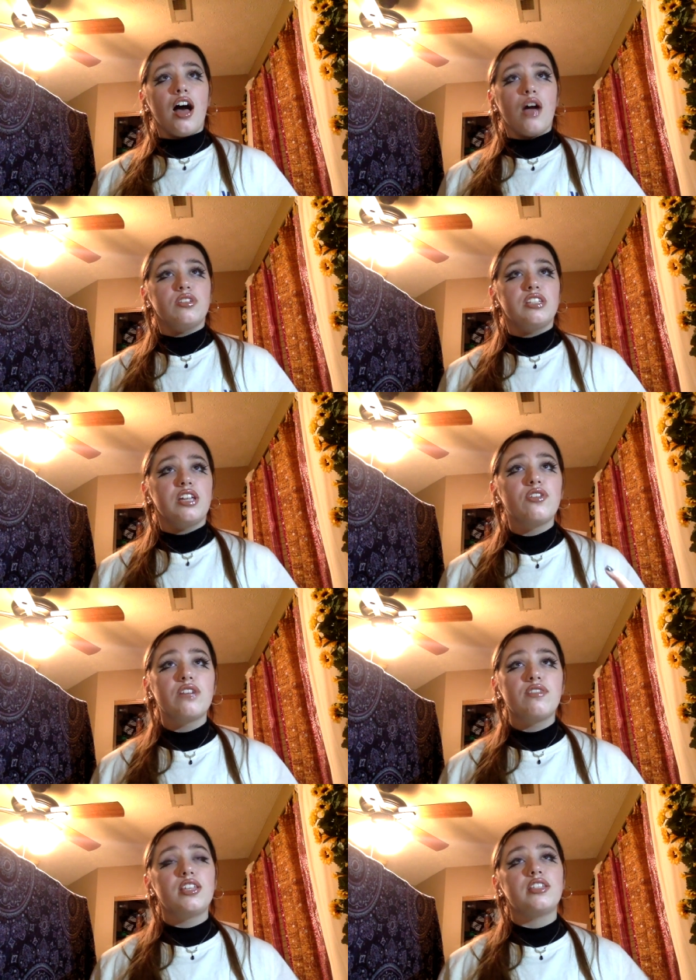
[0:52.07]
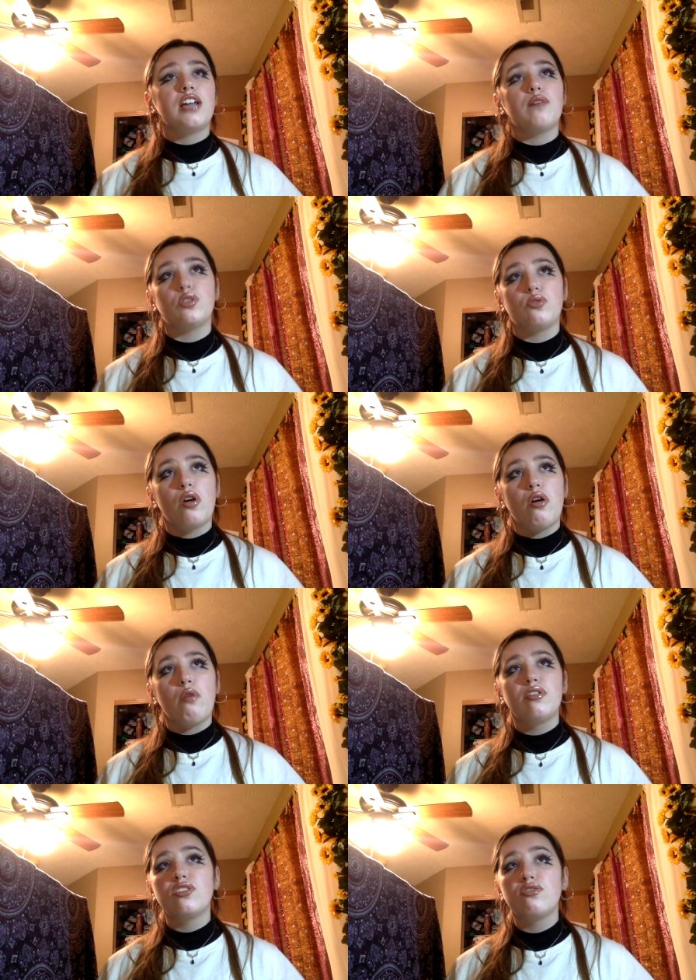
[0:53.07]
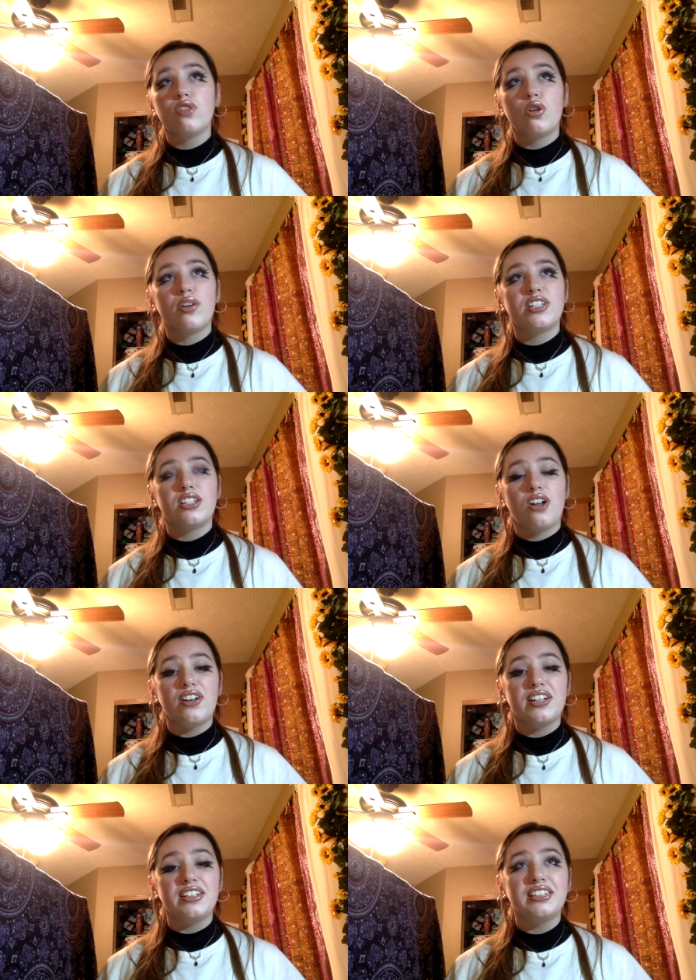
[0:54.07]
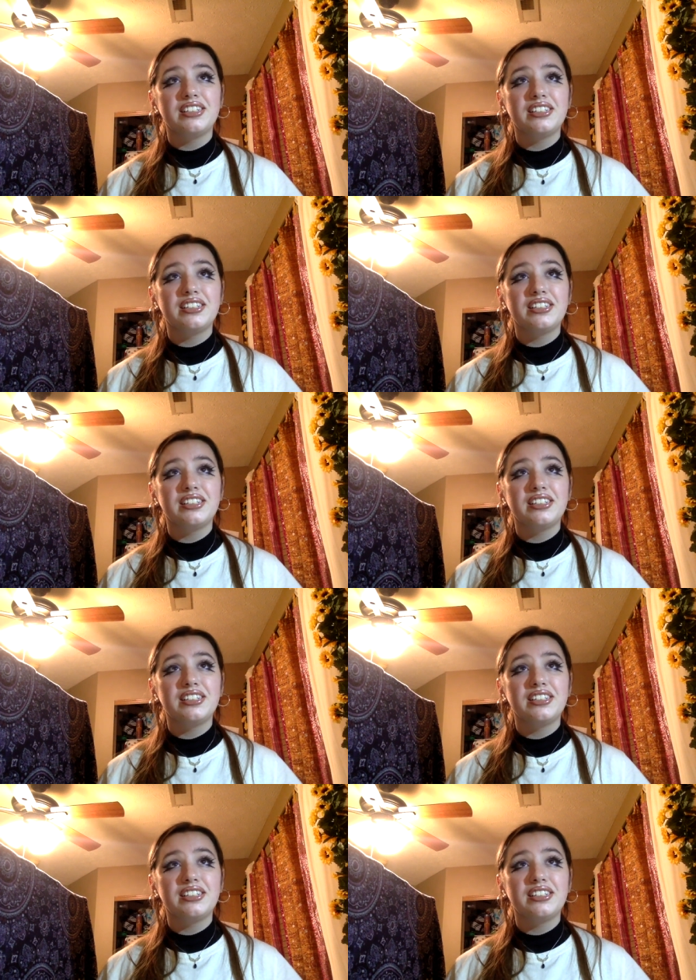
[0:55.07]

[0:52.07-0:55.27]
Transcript: I was never given the time to grow, to flourish in the garden.